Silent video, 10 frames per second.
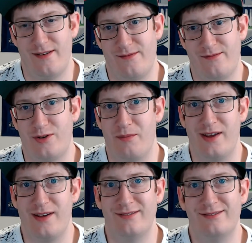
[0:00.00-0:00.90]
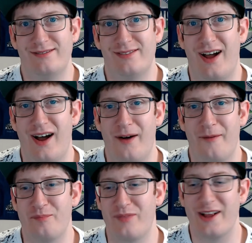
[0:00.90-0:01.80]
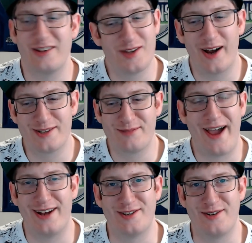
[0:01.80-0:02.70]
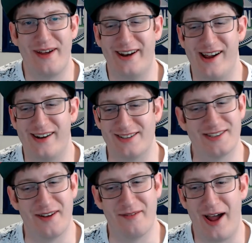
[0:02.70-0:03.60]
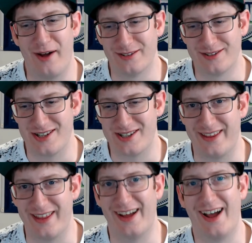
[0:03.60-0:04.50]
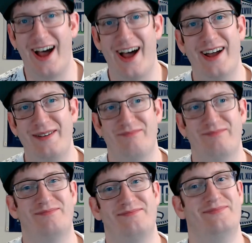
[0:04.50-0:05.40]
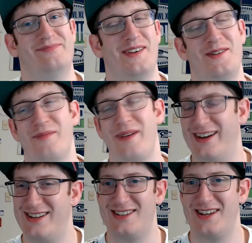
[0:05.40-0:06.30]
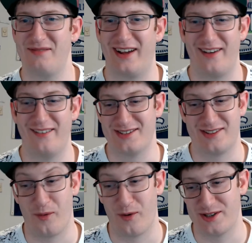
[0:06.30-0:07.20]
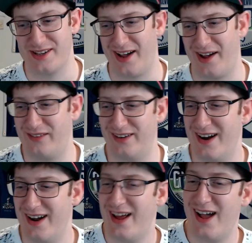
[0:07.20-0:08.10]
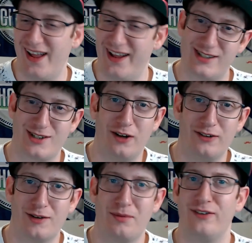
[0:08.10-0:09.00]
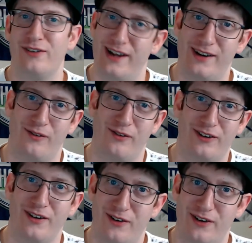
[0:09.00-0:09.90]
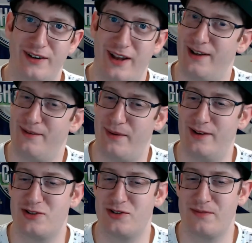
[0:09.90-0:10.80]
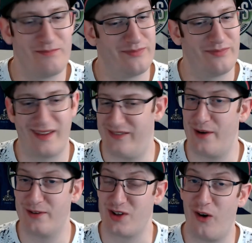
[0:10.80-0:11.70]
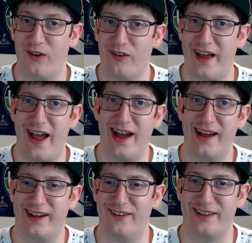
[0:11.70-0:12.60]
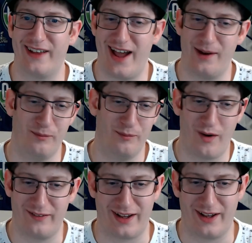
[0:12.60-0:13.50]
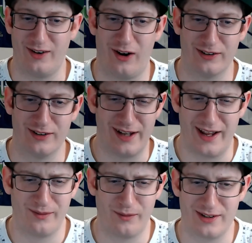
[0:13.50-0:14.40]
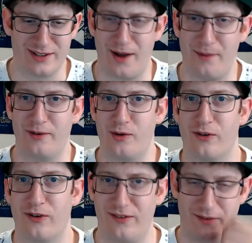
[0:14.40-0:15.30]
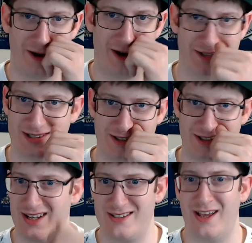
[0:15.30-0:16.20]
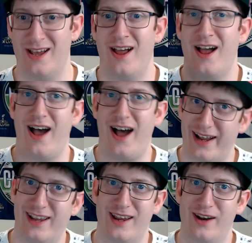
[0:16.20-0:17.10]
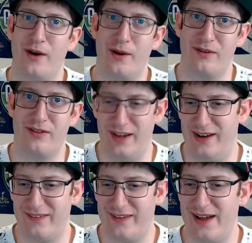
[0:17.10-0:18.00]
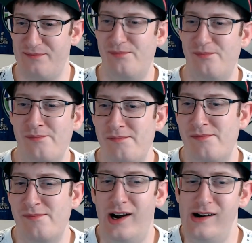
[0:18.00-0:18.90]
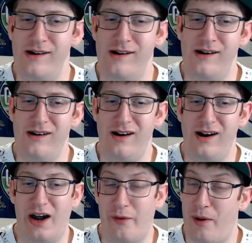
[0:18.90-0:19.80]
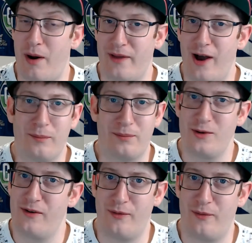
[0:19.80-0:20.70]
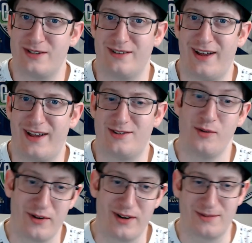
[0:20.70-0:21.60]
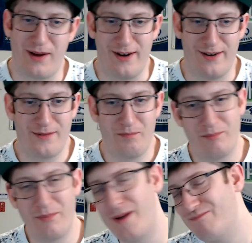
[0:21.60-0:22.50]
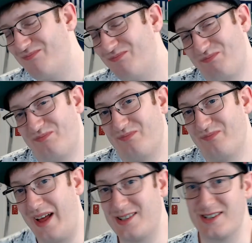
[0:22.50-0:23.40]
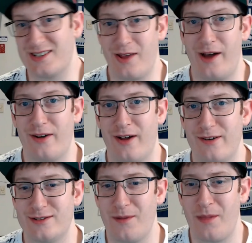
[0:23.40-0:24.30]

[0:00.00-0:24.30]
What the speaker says: to me. It's not as bad as you made it out to seem. I will just say that. You made it seem like it was the worst thing ever. It's tolerable in a really, really tight pinch. If that was all they had and I only had, what, like $1.10? What does a cup of noodle even cost these days? I could get away with eating that. And it would probably help too if it wasn't like super expired. But that's just how it goes.